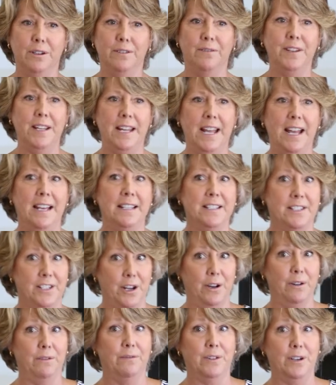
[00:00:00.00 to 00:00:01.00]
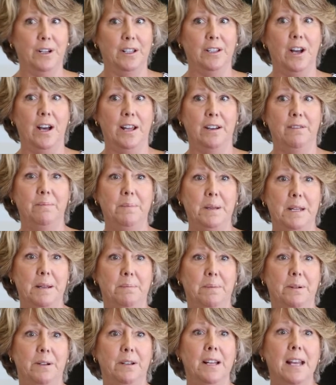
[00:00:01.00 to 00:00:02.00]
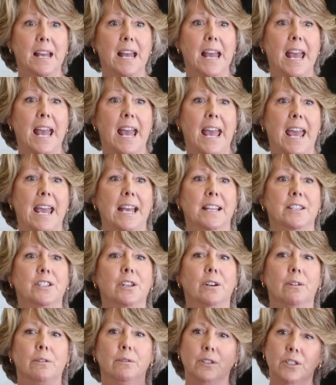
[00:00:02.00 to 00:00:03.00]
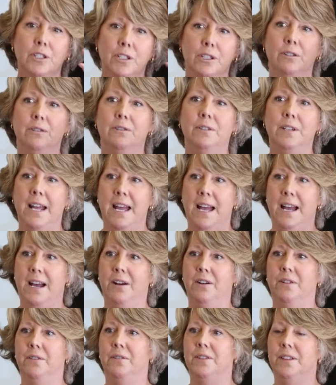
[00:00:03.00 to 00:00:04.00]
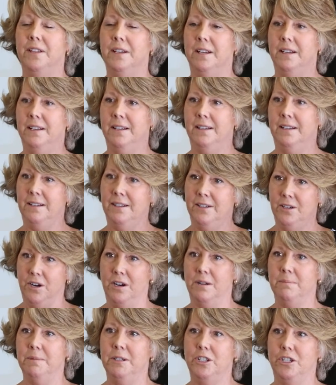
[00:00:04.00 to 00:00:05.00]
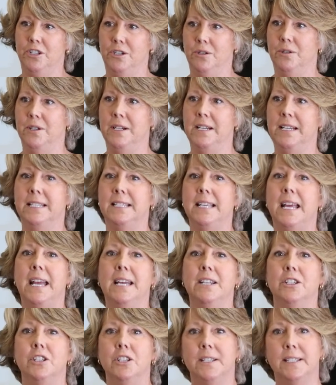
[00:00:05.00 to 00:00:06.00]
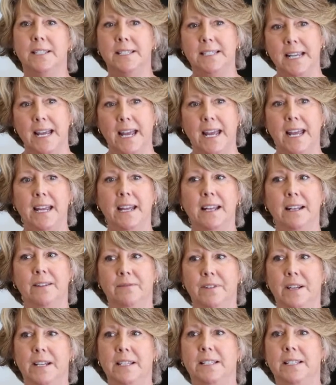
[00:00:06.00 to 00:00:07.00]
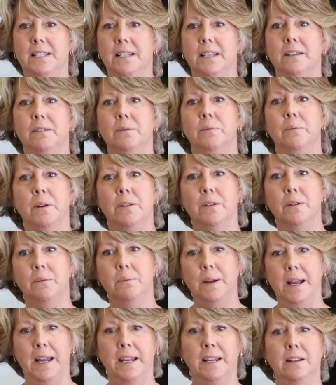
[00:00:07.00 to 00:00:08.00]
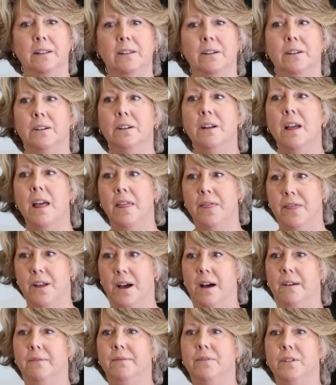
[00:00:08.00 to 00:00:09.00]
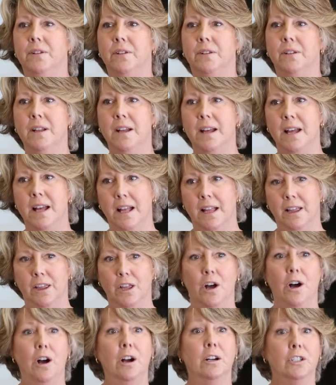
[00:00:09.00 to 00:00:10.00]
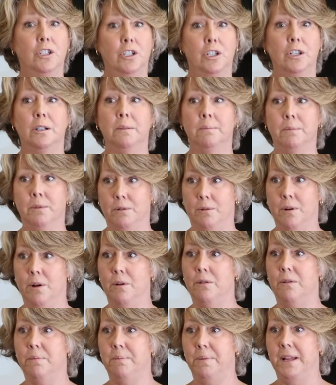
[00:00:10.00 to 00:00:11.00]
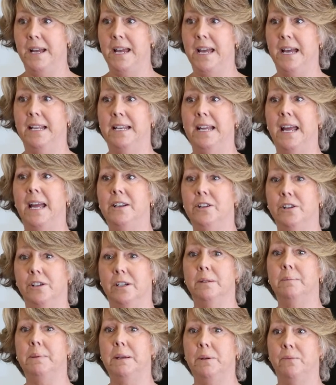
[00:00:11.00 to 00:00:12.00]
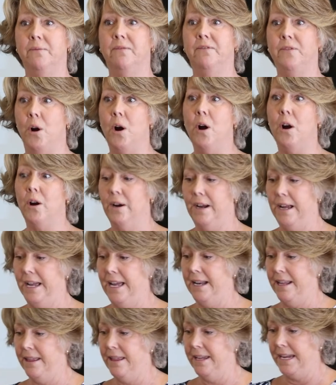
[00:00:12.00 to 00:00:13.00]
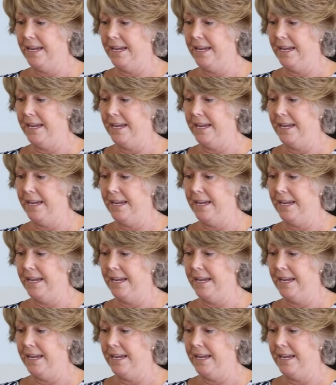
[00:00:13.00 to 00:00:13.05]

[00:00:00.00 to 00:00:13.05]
a fiasco for a lot of people. And so tune out the garbage noise and just stay invested with a regular, thoughtful, long-term growth plan, and you're going to be far ahead of the